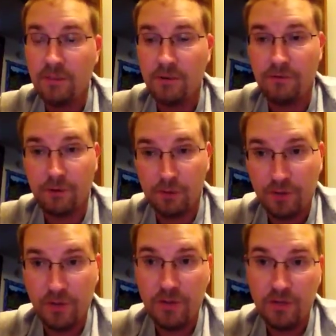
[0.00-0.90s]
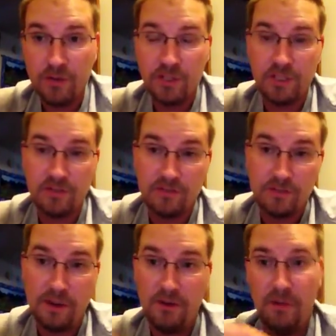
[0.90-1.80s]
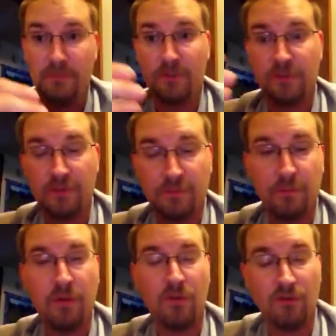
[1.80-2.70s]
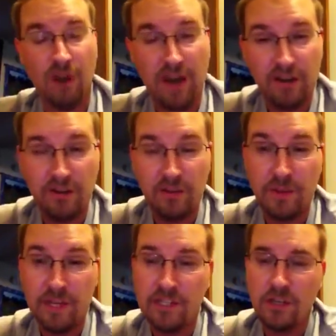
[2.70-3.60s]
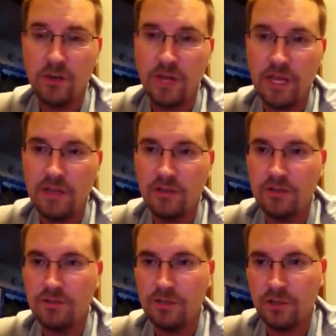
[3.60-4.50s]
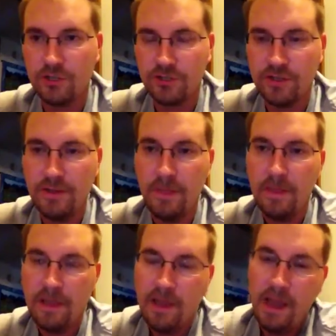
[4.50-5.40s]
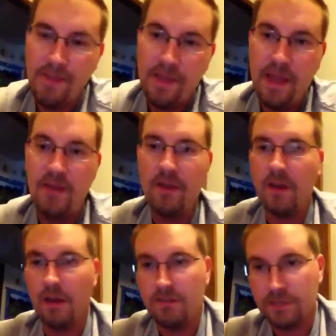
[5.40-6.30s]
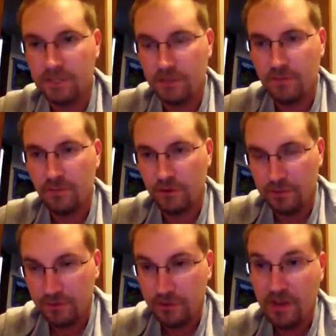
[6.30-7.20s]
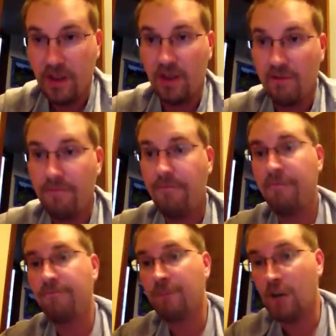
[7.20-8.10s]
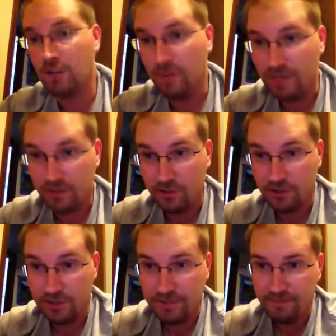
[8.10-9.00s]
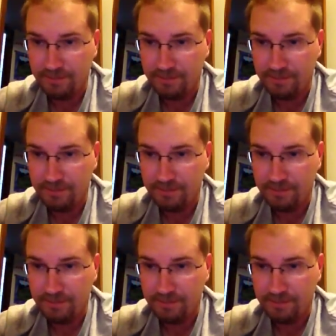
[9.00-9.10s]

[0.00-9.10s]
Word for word: Preferably, we do incentive spirometry prior to the patient going into surgery, and then um, incentive spirometry uh, following surgery